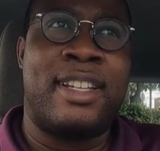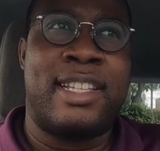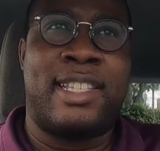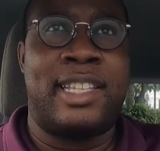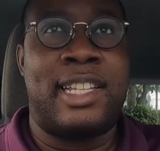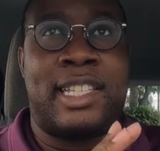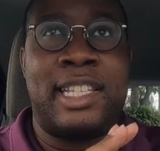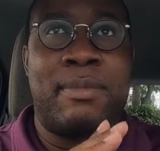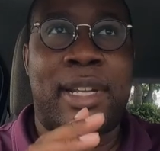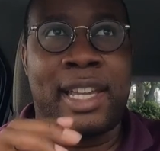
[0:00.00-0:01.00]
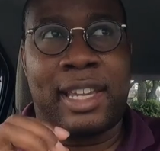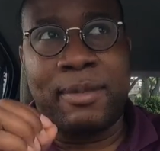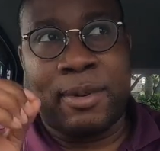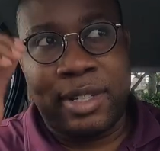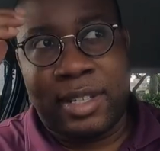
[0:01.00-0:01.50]
It's, it seemed like
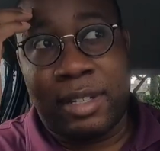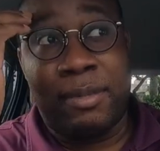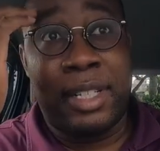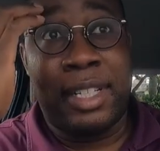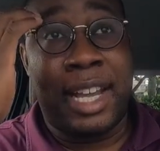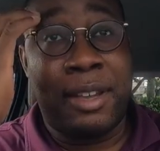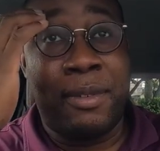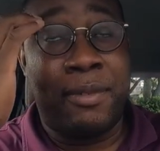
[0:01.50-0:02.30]
it was something that you